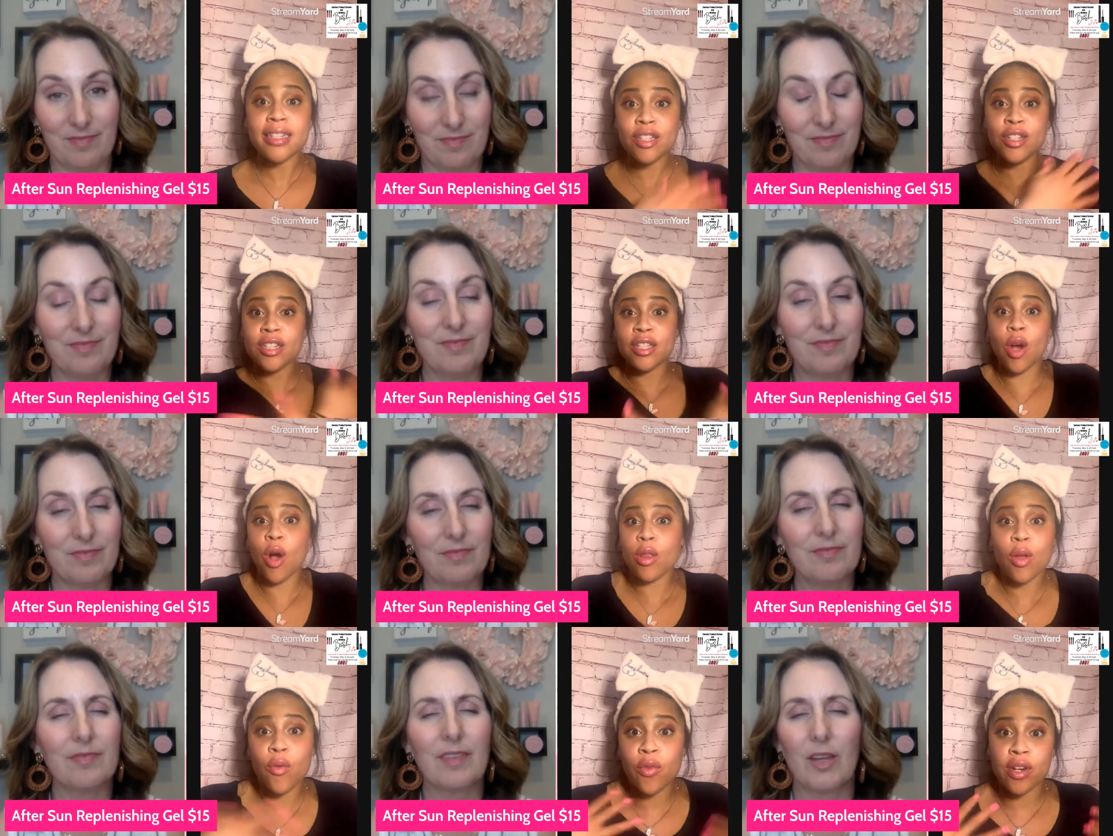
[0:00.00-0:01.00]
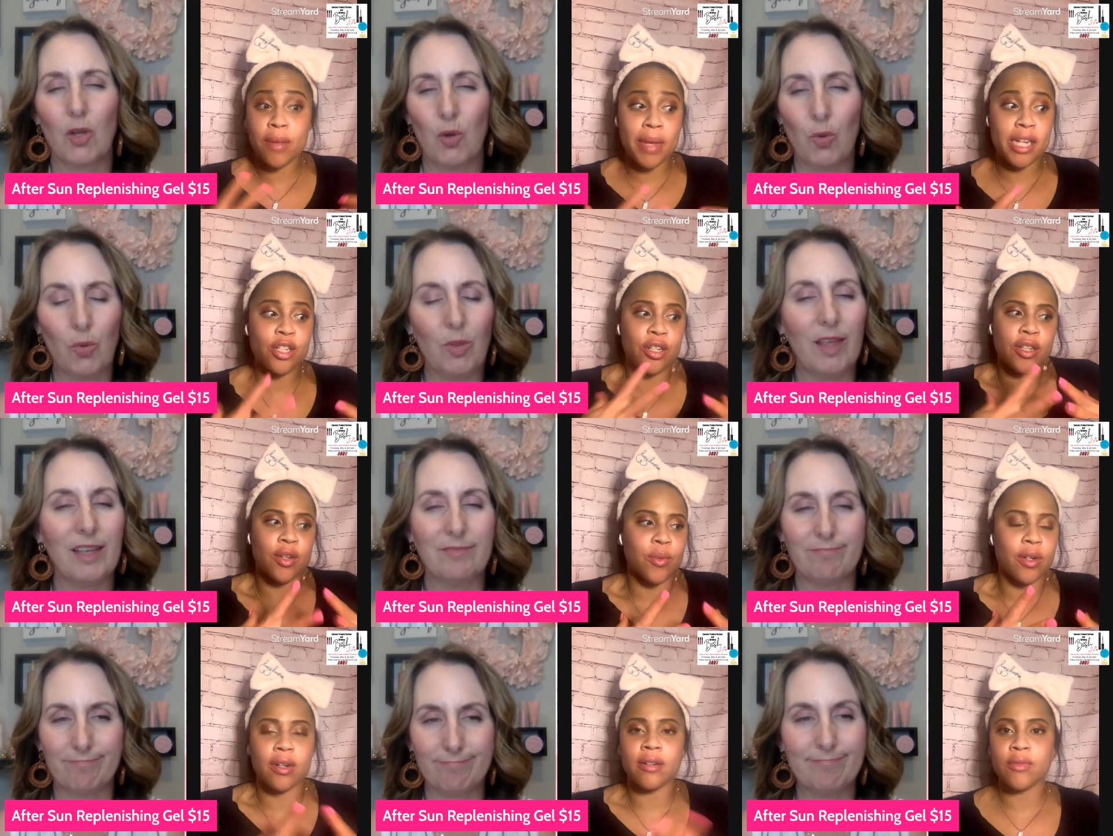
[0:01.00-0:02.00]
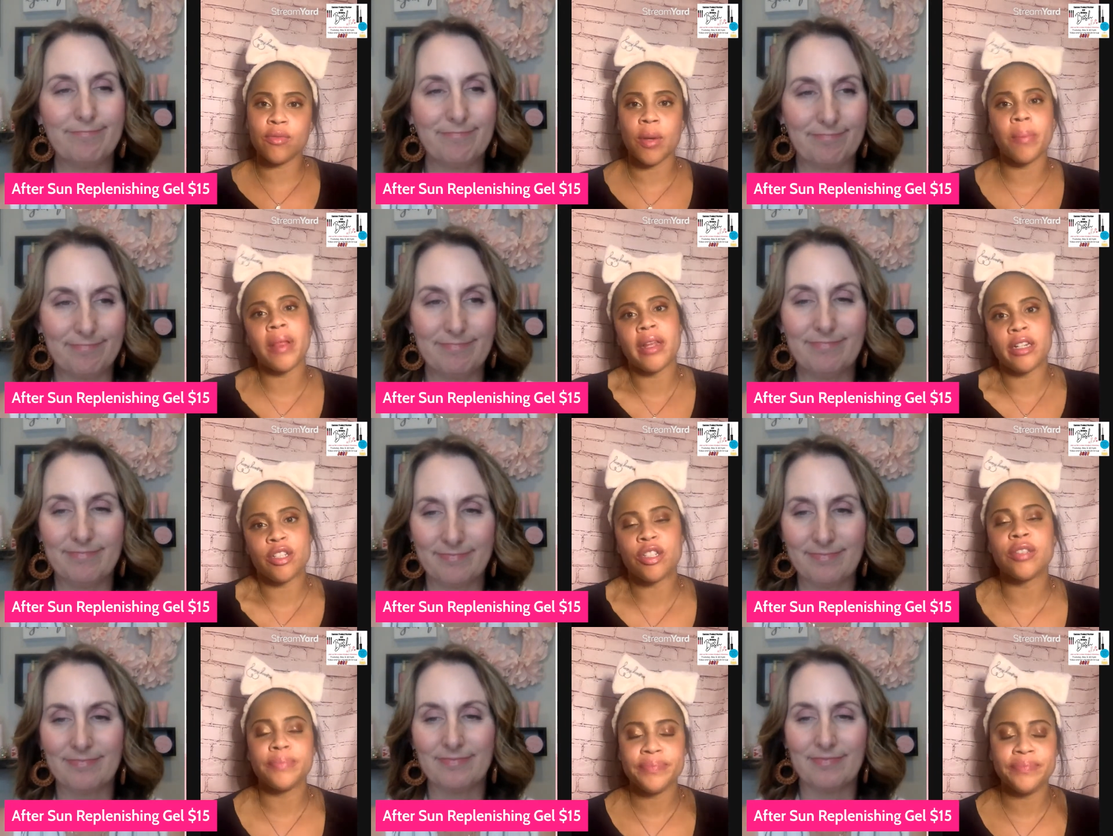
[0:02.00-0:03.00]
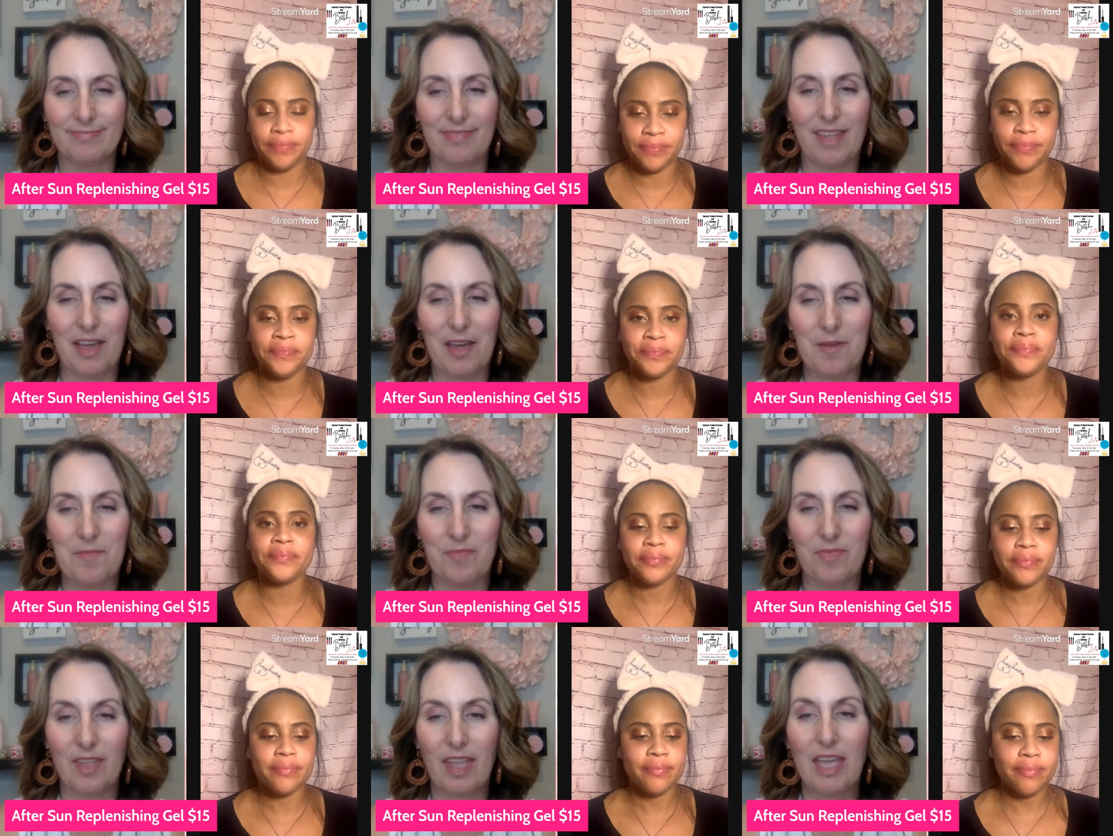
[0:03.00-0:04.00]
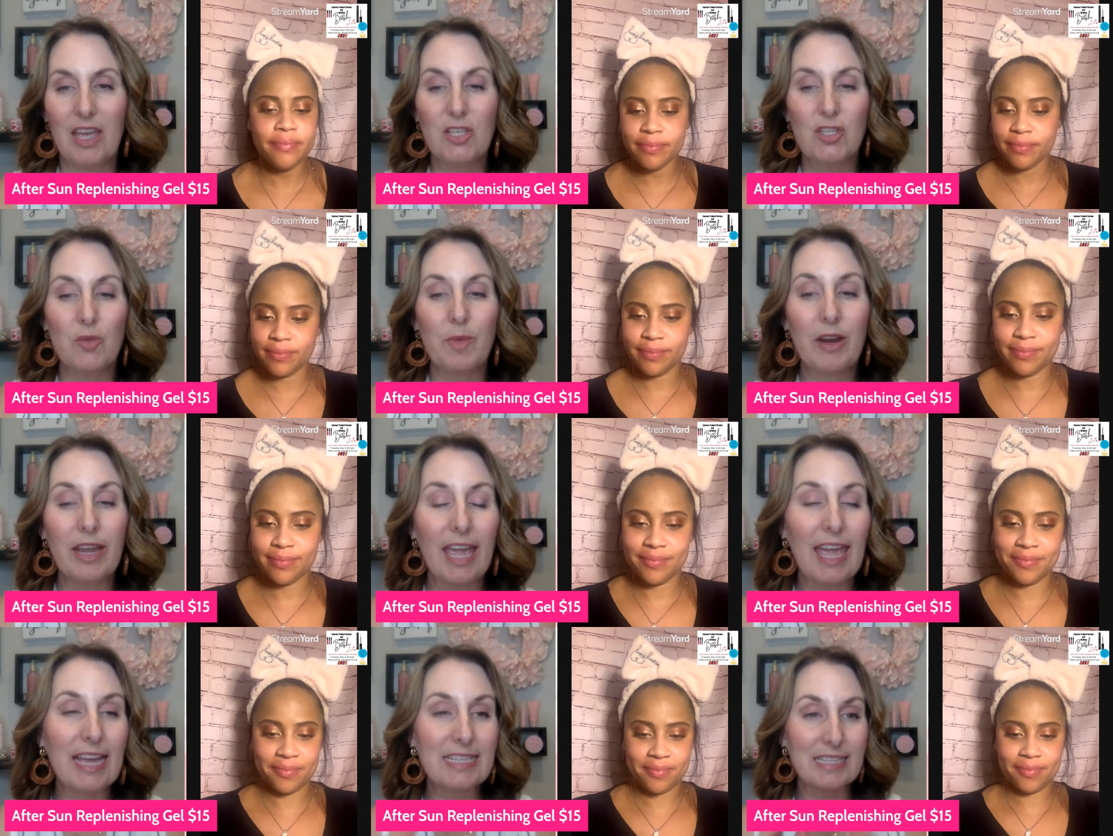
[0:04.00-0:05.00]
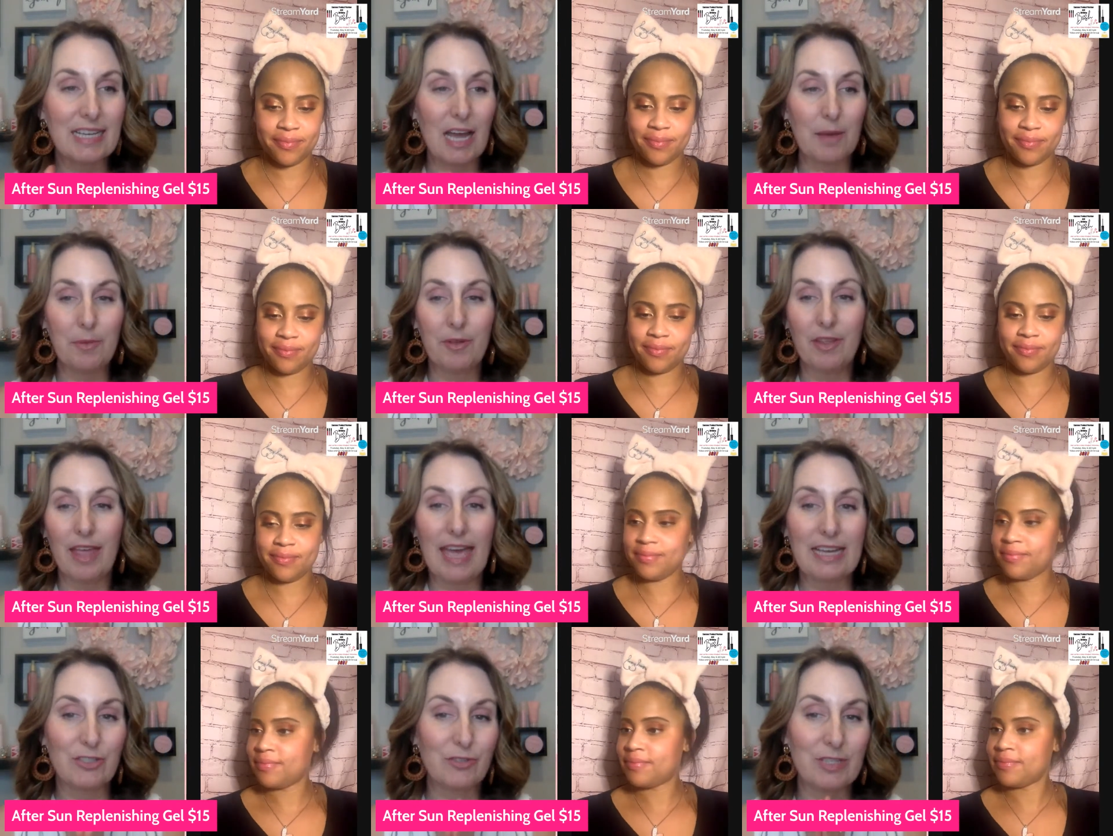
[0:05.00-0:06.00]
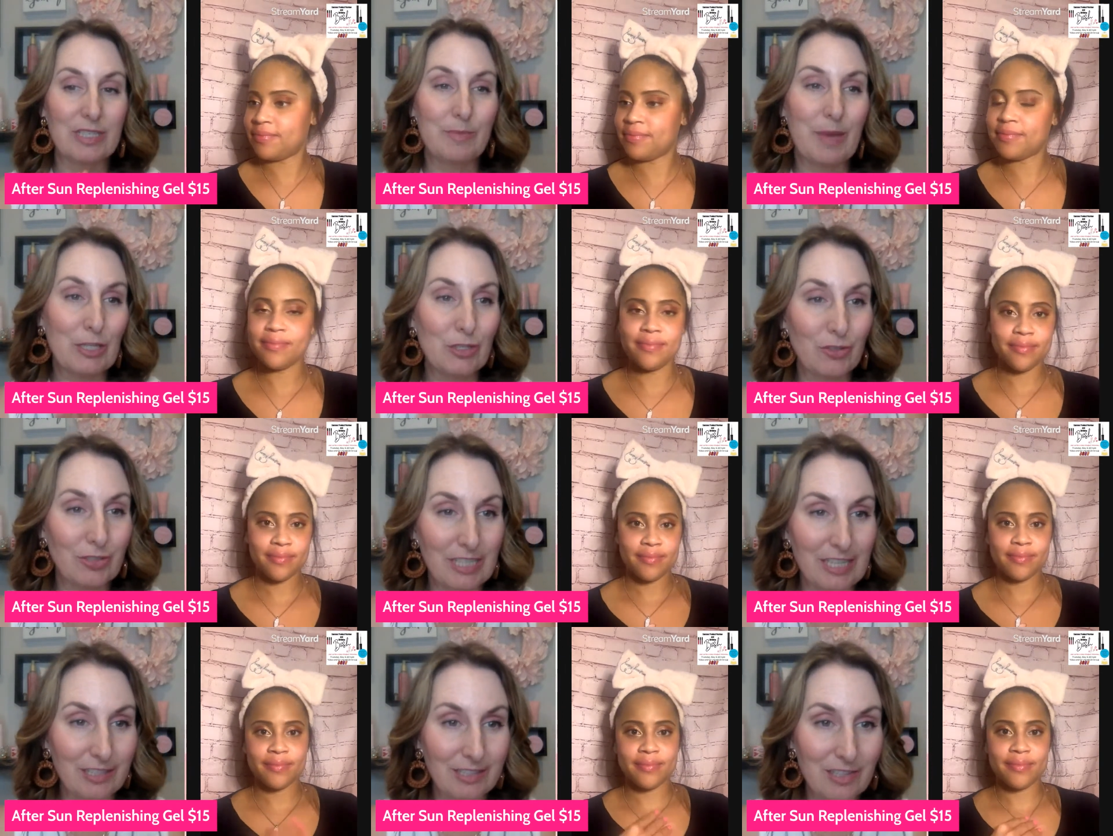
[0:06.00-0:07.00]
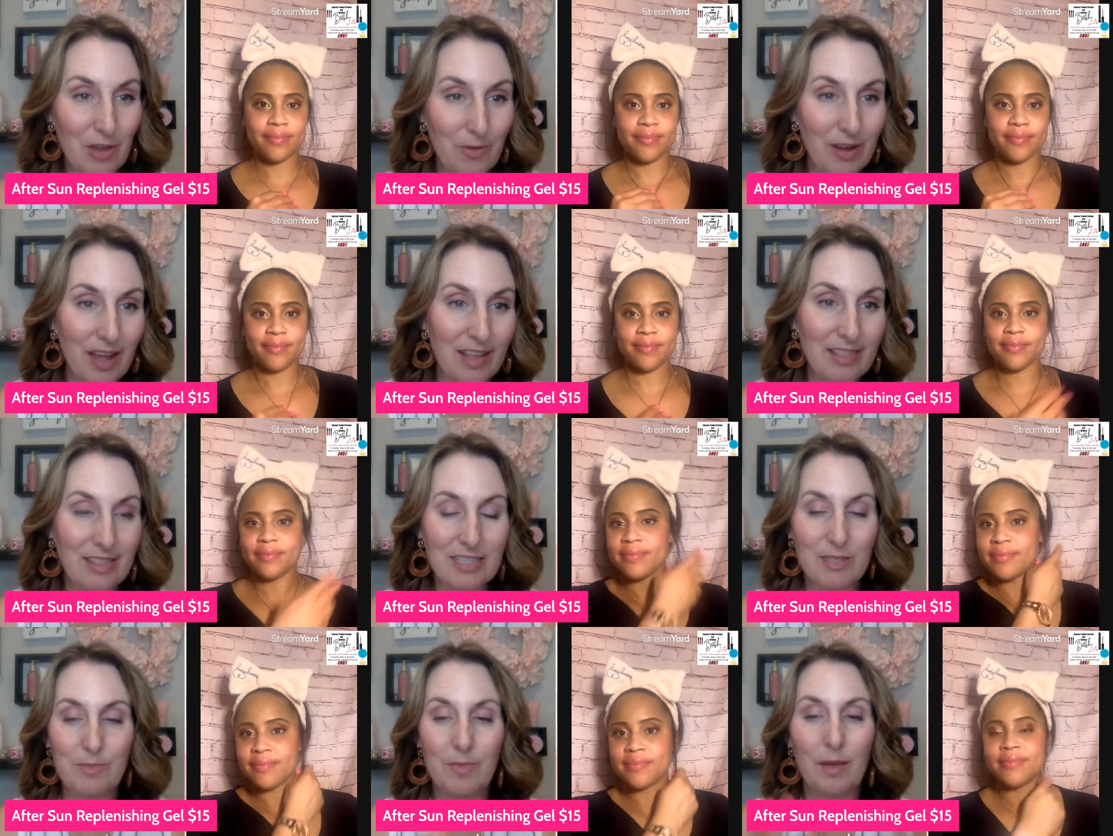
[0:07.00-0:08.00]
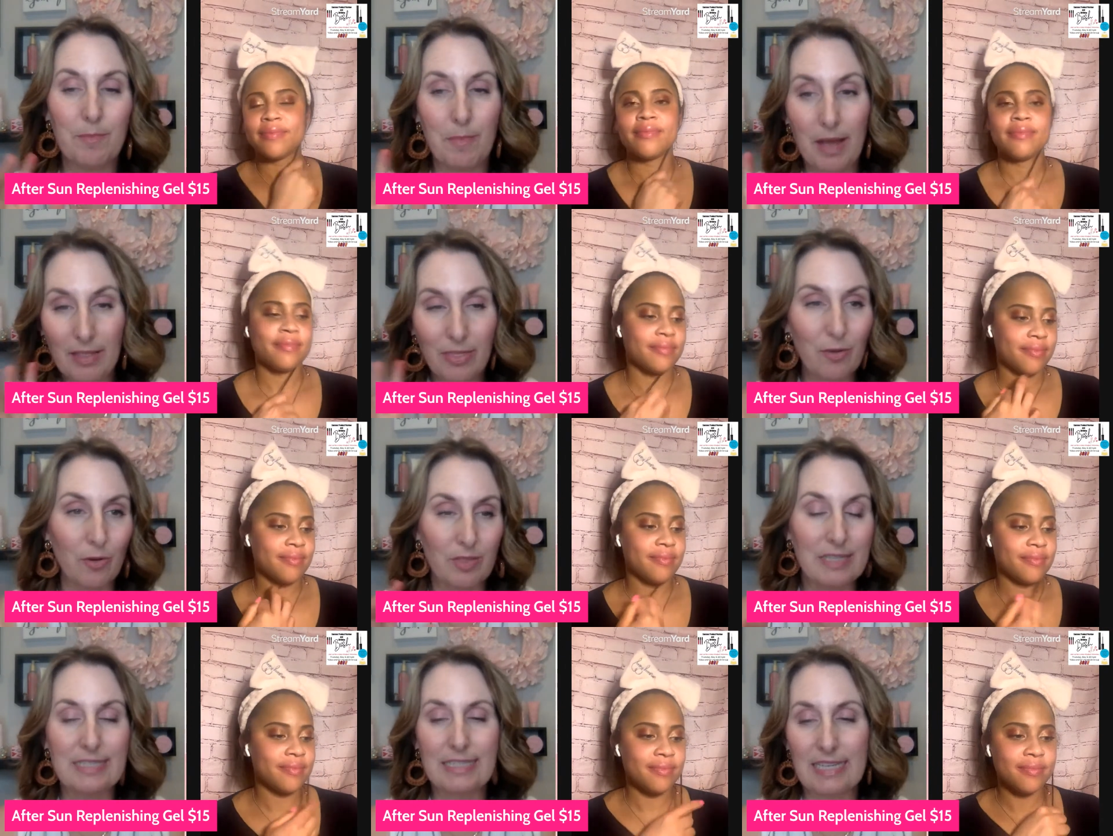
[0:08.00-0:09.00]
Speaker 1: mm-hmm. it's just all over to make sure that we're mm-hmm. replenished.
Speaker 2: Mm-hmm. Yeah. So Mary Kay has a couple extra special deals going on this month or this